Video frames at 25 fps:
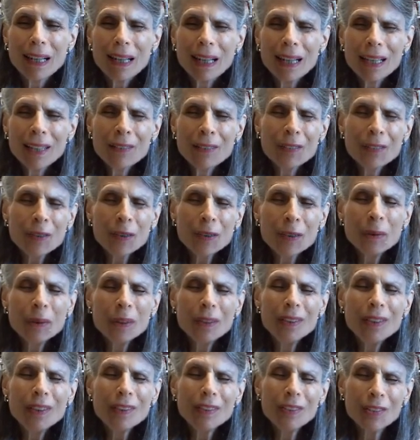I have two
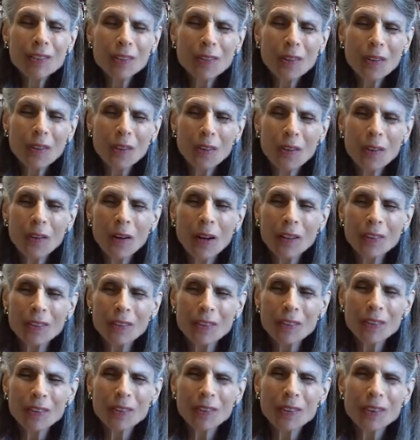additional
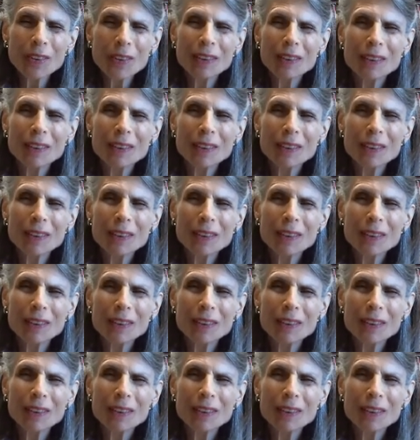thoughts